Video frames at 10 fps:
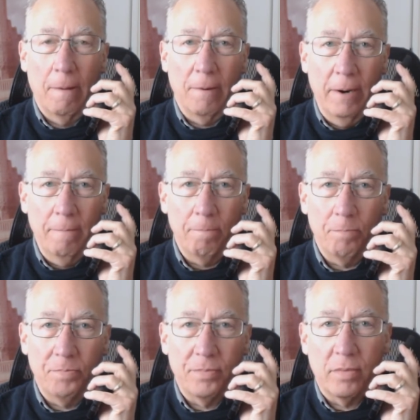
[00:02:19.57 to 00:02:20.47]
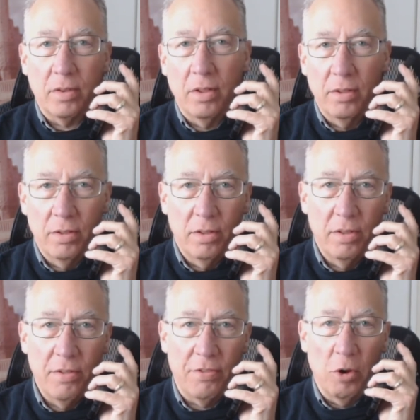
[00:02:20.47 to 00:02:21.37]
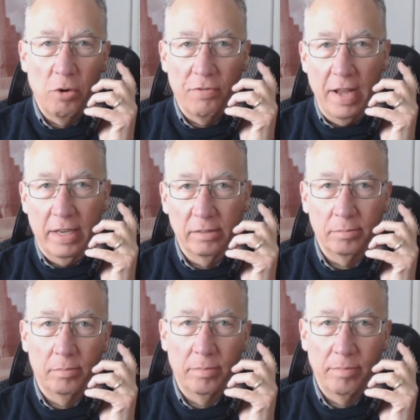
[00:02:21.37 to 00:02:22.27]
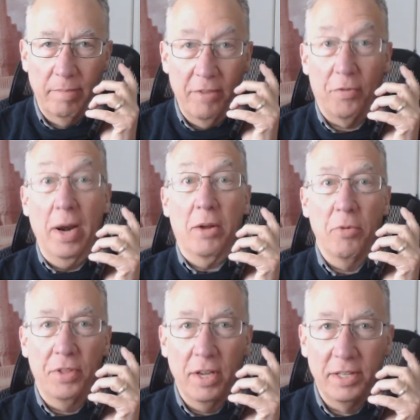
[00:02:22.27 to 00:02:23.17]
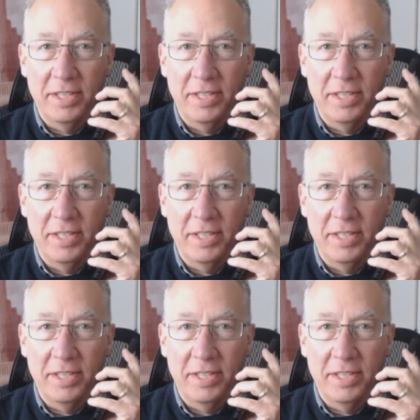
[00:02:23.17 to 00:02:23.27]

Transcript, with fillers: All right. So if I can be frank with you,